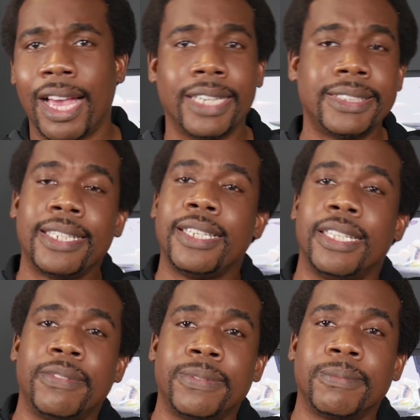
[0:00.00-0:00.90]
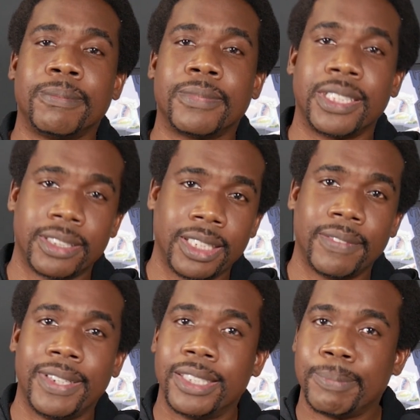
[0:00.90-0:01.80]
I say live because the
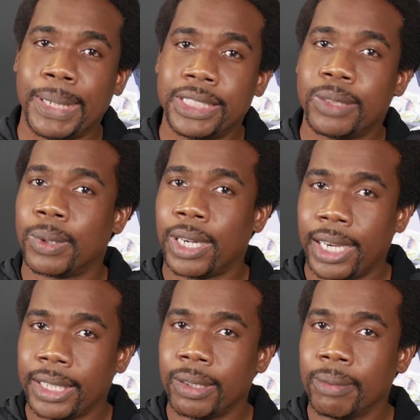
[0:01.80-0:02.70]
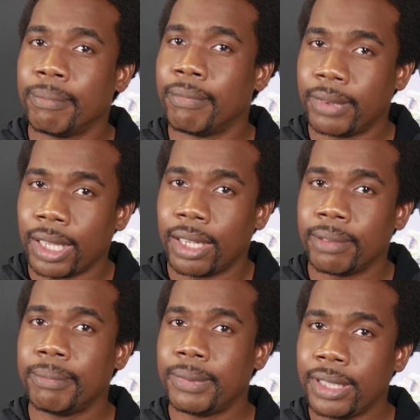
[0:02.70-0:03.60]
living expenses were higher than
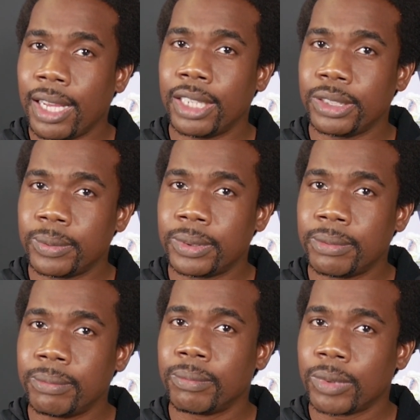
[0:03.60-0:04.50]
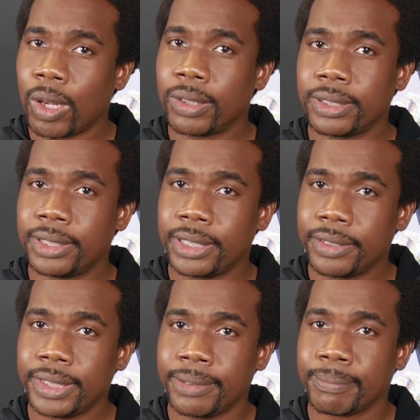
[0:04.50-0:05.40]
the actual cost of the degree.